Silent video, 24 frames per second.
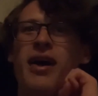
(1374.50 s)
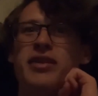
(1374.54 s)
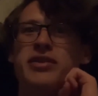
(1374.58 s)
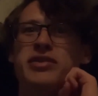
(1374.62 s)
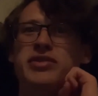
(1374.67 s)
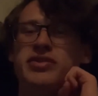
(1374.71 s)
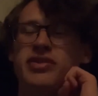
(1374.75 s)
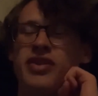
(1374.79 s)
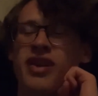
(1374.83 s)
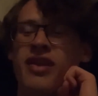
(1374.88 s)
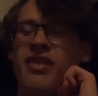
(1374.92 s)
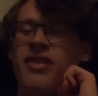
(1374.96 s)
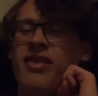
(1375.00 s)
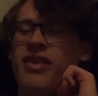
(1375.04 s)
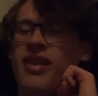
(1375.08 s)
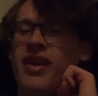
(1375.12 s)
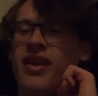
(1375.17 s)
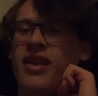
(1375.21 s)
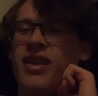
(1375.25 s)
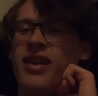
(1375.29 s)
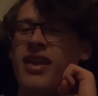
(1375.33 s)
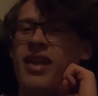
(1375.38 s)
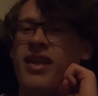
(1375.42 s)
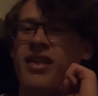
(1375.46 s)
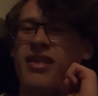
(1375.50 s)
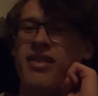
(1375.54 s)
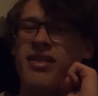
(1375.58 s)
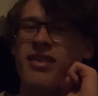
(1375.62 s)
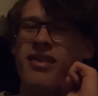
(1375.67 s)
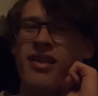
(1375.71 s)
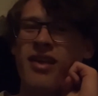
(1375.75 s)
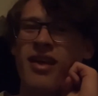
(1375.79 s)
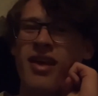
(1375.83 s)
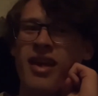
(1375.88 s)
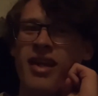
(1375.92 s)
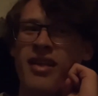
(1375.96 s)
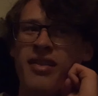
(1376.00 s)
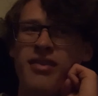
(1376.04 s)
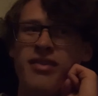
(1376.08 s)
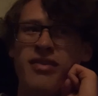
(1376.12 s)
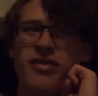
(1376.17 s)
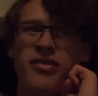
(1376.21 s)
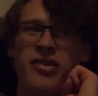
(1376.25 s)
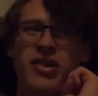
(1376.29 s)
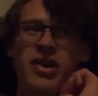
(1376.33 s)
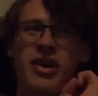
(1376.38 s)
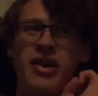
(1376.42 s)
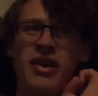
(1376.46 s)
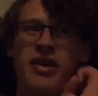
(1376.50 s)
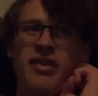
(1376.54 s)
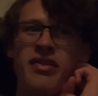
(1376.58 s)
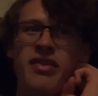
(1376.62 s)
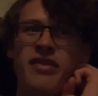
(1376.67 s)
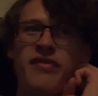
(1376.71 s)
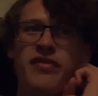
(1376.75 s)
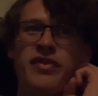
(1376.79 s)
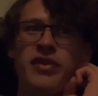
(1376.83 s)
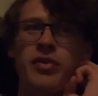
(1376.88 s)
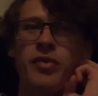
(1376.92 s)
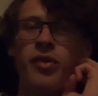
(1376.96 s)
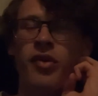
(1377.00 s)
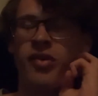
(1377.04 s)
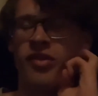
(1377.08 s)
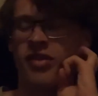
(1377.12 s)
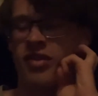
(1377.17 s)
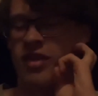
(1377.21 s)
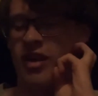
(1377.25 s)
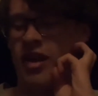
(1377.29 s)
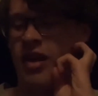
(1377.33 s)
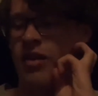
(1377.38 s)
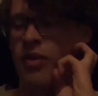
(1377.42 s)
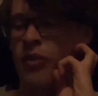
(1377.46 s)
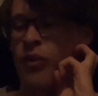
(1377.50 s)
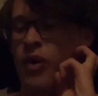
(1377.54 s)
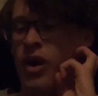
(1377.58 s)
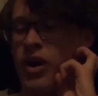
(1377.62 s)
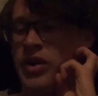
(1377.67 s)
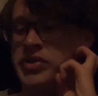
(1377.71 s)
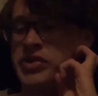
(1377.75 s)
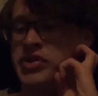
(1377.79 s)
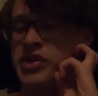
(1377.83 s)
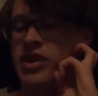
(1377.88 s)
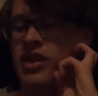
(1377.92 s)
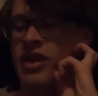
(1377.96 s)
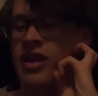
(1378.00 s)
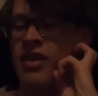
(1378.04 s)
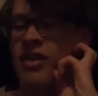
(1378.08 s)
translate into the viewers that watch it,